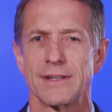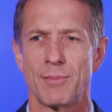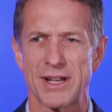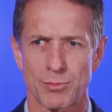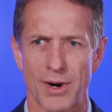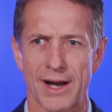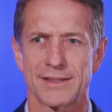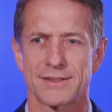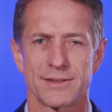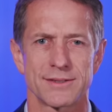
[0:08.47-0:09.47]
the best
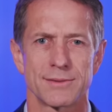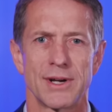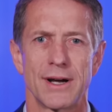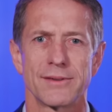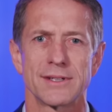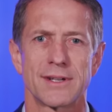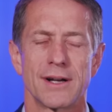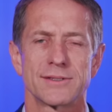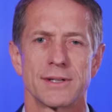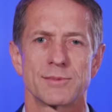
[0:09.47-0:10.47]
practices, about the
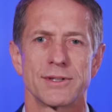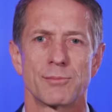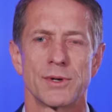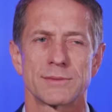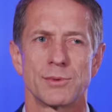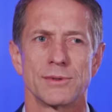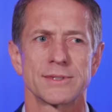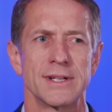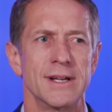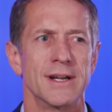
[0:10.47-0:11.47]
concepts and the
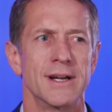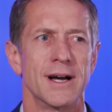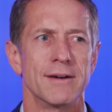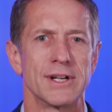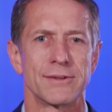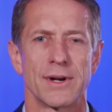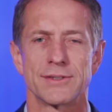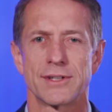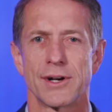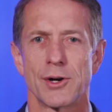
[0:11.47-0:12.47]
principles of
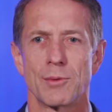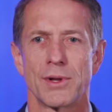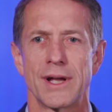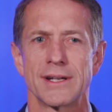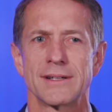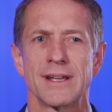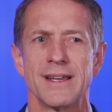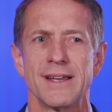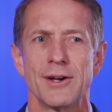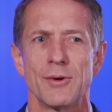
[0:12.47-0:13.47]
integrated scenario planning.
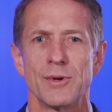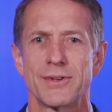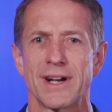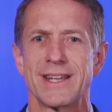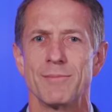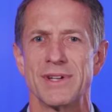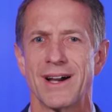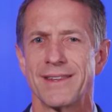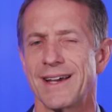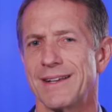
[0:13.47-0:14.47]
We try to get
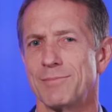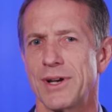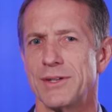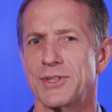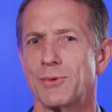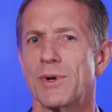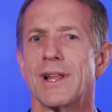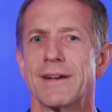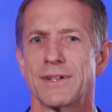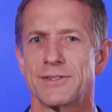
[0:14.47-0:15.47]
beyond that by using
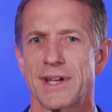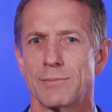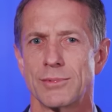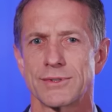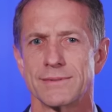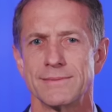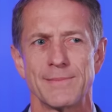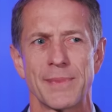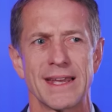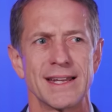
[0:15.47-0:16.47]
real-life examples.
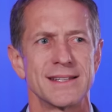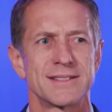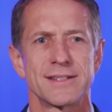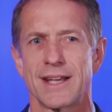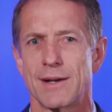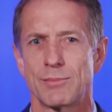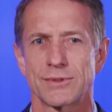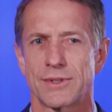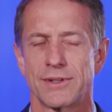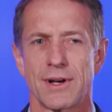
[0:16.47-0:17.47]
And these
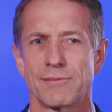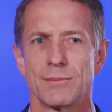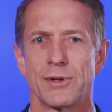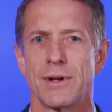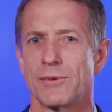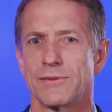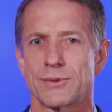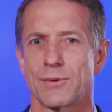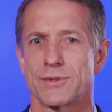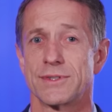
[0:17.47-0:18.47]
examples could come from a number of
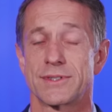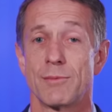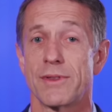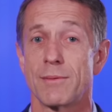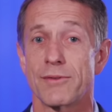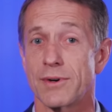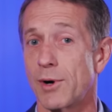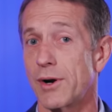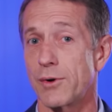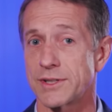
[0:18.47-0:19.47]
sources. Some of them are
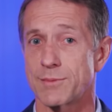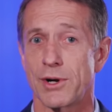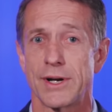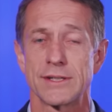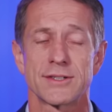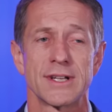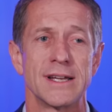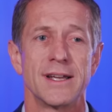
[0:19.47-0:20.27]
from our own experience,